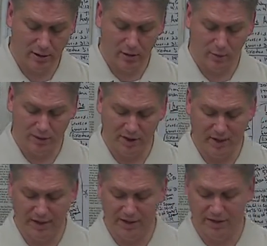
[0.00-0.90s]
With the
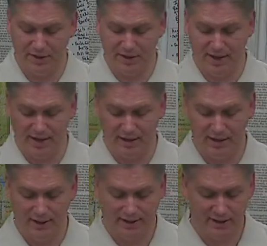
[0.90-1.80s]
hand, and then again,
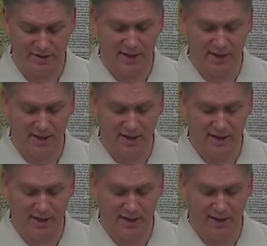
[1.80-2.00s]
it doesn't